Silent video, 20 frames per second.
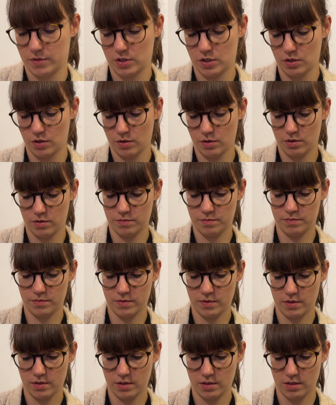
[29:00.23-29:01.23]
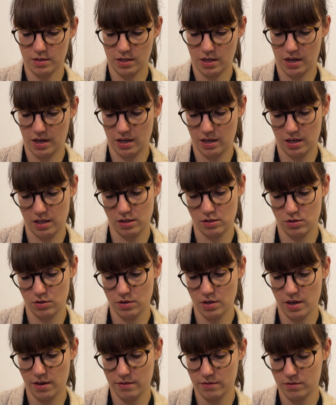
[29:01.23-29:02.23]
So I
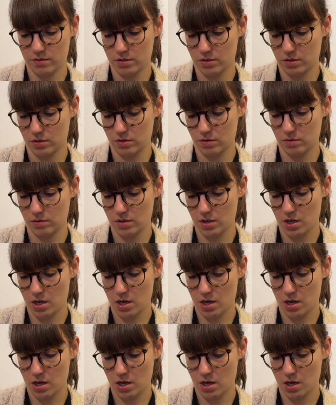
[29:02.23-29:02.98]
do have to